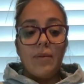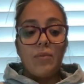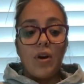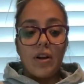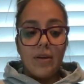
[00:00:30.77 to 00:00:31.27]

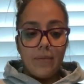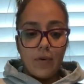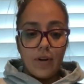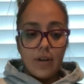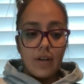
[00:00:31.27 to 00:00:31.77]
brought up
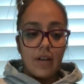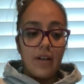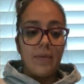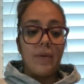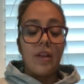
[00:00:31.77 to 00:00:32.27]
more. A
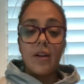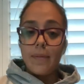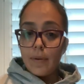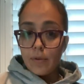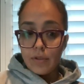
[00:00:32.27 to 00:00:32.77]
lot of
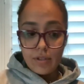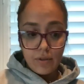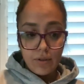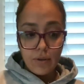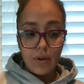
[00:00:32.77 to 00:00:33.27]
people still
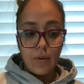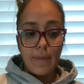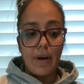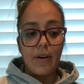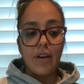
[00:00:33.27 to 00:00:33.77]
don't know
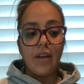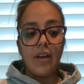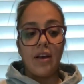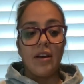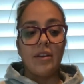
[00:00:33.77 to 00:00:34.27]
about it,
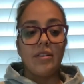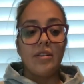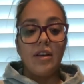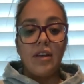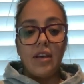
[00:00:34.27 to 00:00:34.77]
and
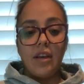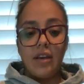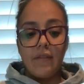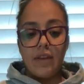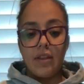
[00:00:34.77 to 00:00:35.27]

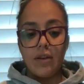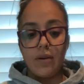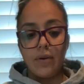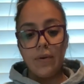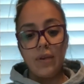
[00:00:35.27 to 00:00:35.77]
even
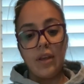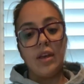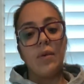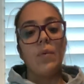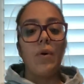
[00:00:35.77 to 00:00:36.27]
though
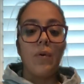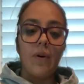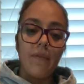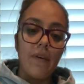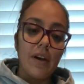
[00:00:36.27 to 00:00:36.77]
it won't
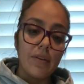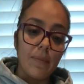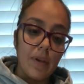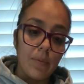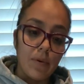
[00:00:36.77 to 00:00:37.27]
affect
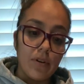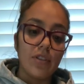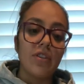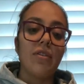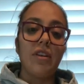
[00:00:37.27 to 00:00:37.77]
me
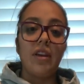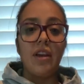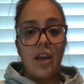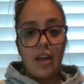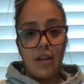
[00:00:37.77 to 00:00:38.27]
personally
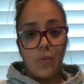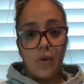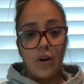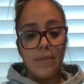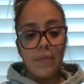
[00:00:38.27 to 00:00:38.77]

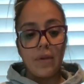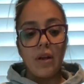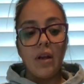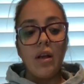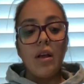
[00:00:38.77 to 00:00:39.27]
anymore,
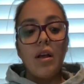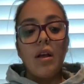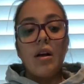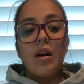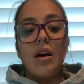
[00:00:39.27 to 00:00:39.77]

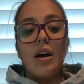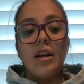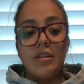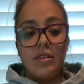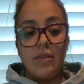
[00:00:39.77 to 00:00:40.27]
I
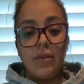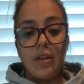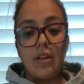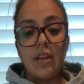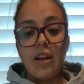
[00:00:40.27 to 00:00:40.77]
still
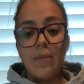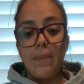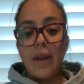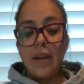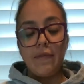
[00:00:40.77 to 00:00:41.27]
think that
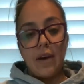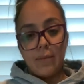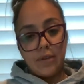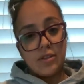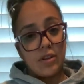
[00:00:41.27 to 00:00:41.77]
many
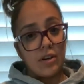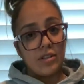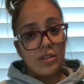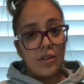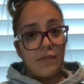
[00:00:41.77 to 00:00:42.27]
families are
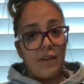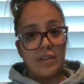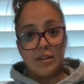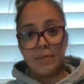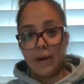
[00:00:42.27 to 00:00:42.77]
still
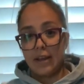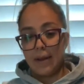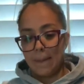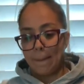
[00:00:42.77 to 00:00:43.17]
affected by it.